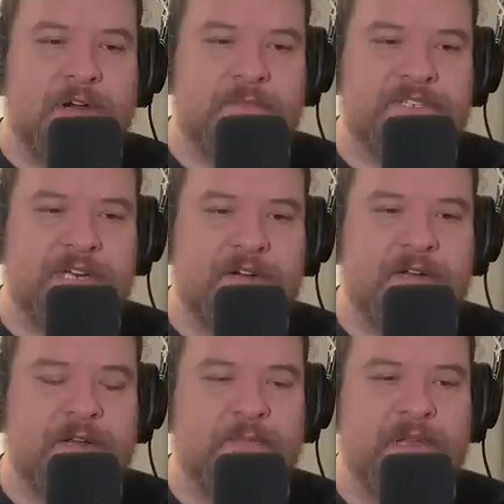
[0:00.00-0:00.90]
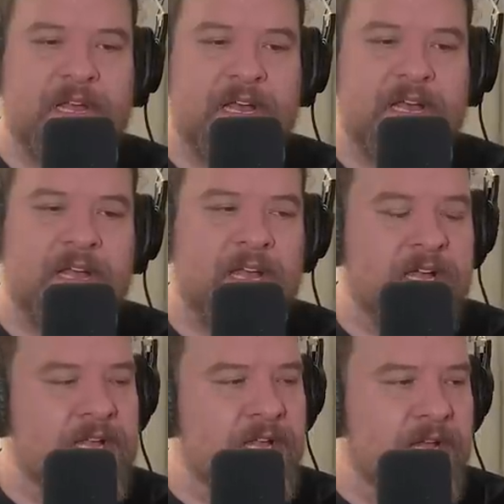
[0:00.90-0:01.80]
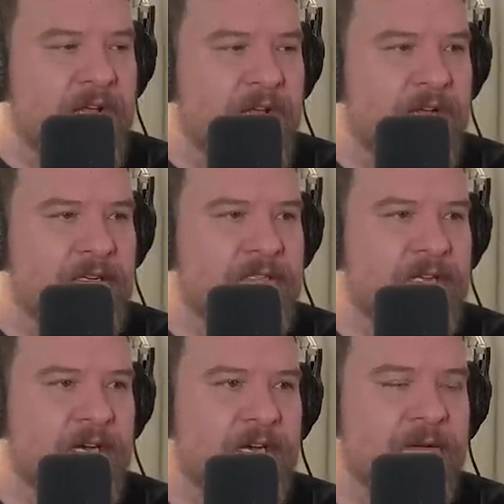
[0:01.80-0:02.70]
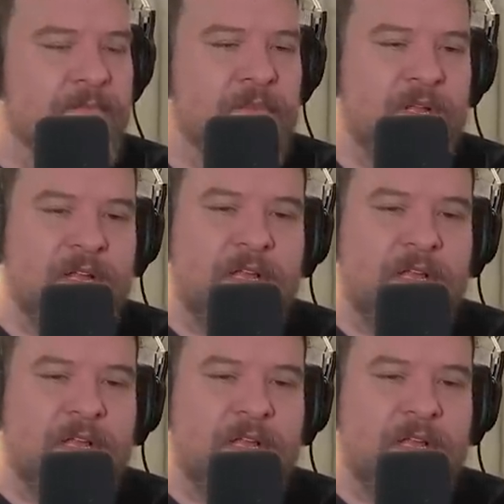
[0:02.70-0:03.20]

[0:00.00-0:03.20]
Armchair MBA, and um,